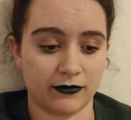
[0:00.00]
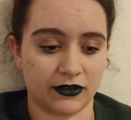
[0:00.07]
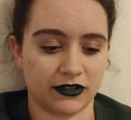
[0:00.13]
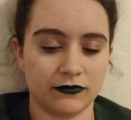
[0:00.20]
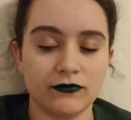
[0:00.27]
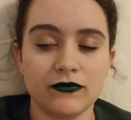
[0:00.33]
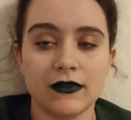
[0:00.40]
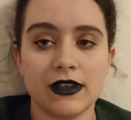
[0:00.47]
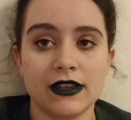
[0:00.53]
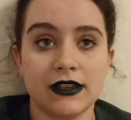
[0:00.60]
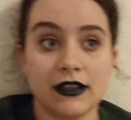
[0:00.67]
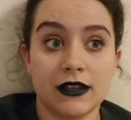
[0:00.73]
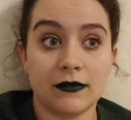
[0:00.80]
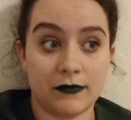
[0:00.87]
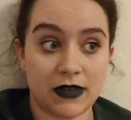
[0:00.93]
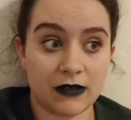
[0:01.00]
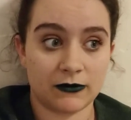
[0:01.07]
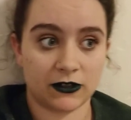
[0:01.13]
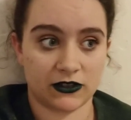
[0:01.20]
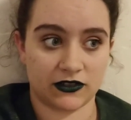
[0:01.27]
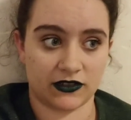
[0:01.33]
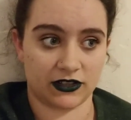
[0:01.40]
but me
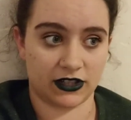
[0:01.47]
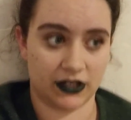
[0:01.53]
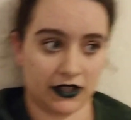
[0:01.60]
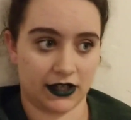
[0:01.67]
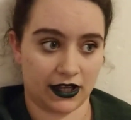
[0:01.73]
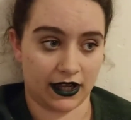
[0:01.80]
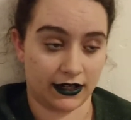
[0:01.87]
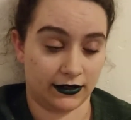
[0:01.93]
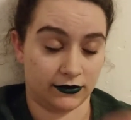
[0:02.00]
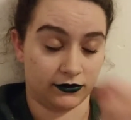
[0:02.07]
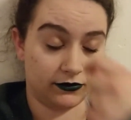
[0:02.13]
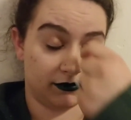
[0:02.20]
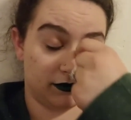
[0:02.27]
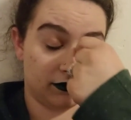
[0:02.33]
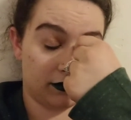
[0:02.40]
personally, I don't